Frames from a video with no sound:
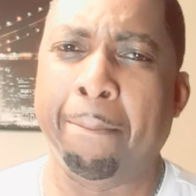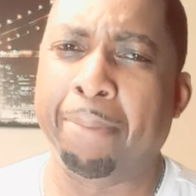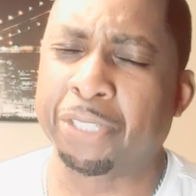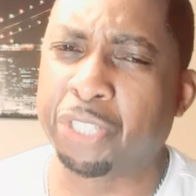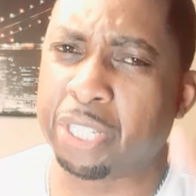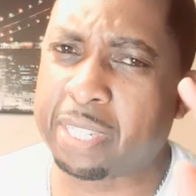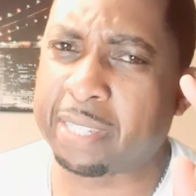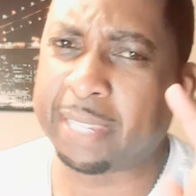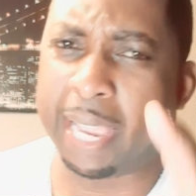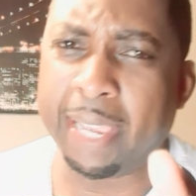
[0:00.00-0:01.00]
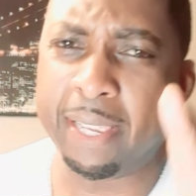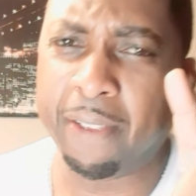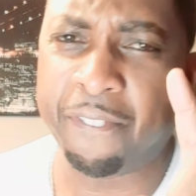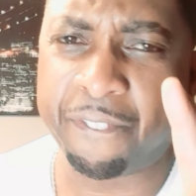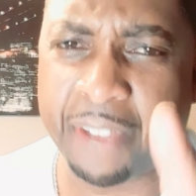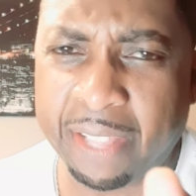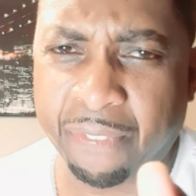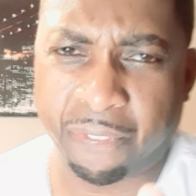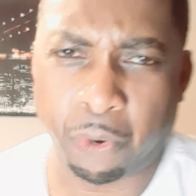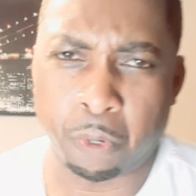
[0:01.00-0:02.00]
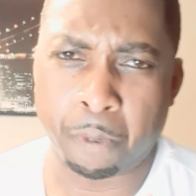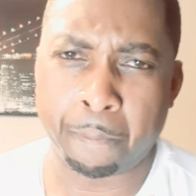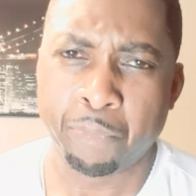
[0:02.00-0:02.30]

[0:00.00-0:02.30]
But just stay faithful.